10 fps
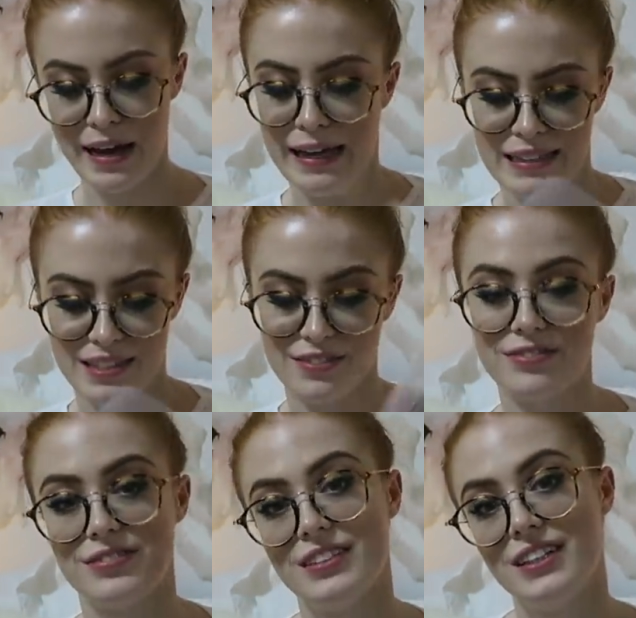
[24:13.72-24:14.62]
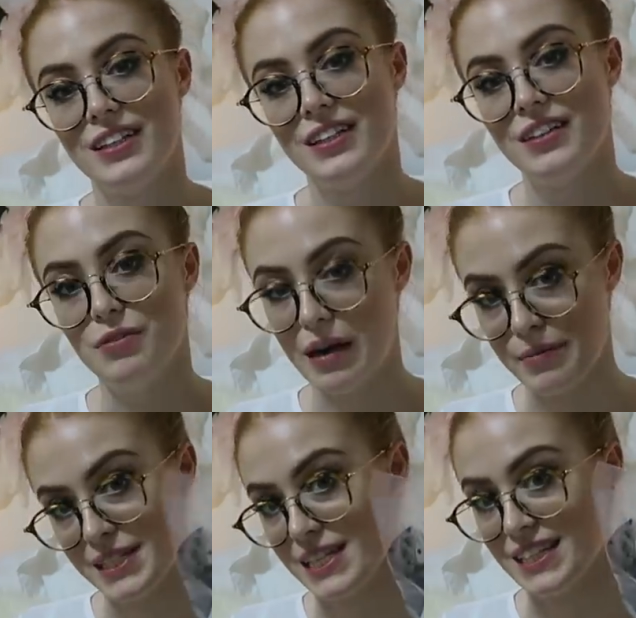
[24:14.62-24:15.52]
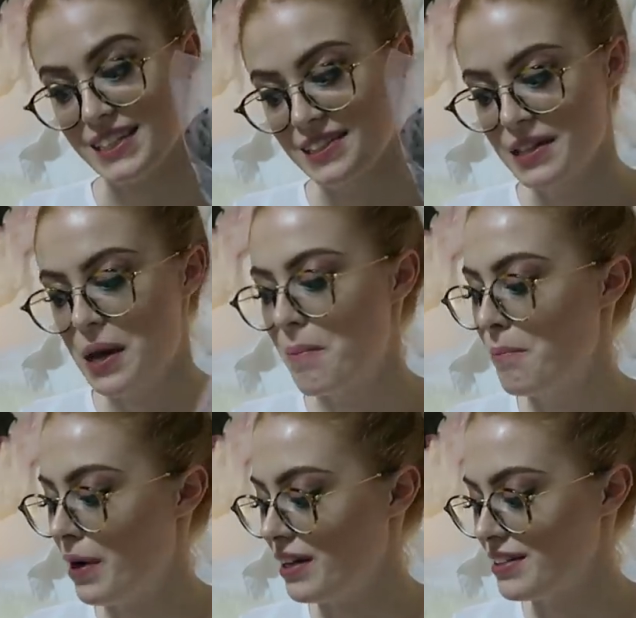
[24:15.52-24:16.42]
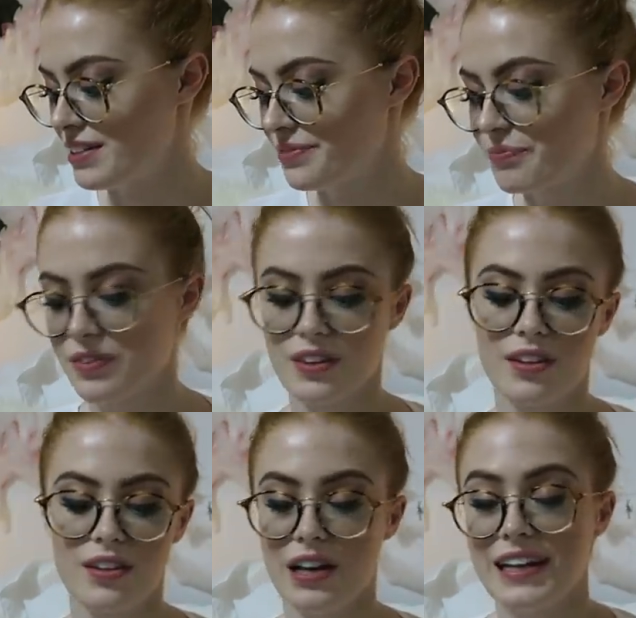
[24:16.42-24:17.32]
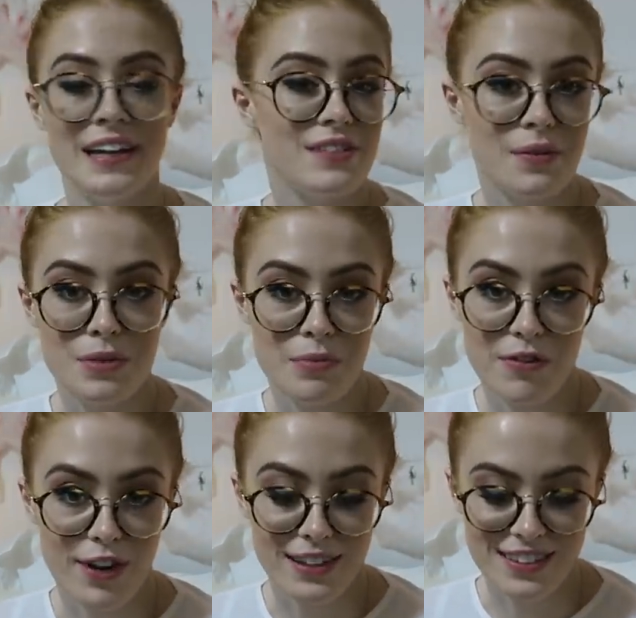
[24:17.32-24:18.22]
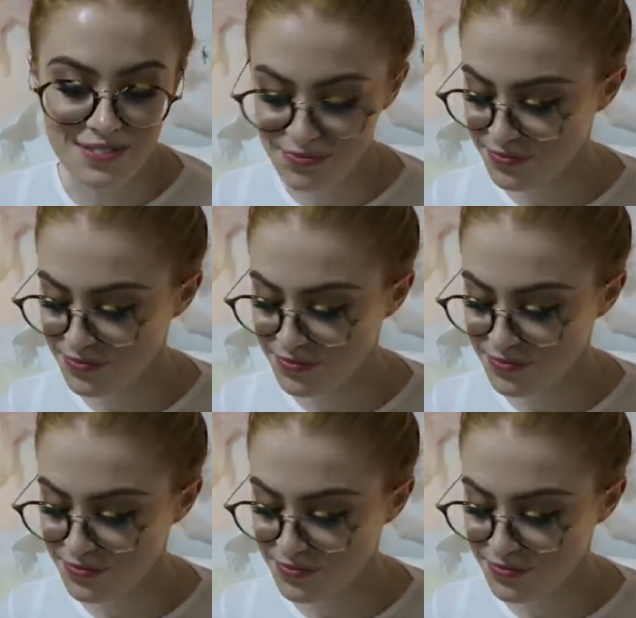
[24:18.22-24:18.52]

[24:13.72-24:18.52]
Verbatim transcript: pairs of rabbit ears, but I can give some to my friends.